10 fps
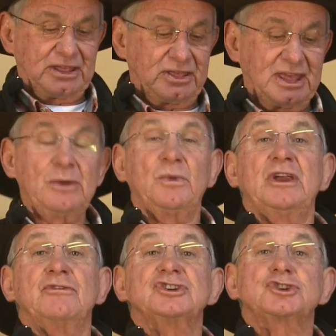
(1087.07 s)
then we
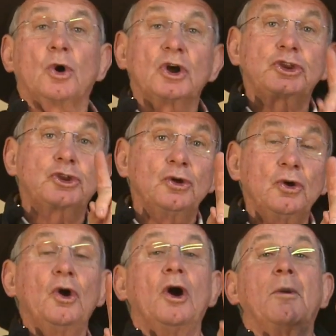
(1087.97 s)
resort
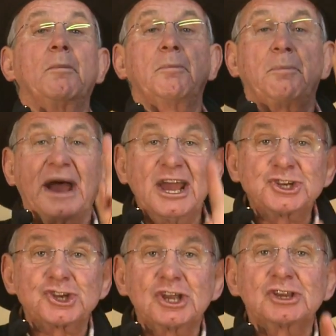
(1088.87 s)
to
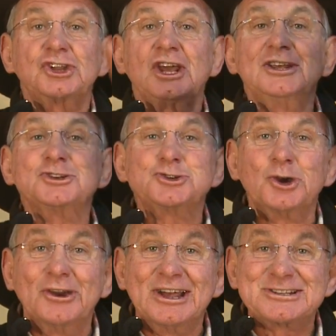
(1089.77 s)
patient
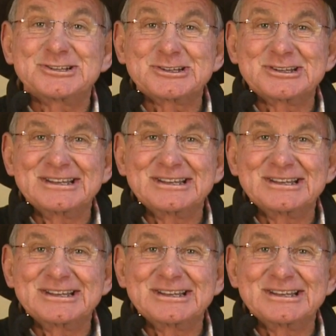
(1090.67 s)
endurance.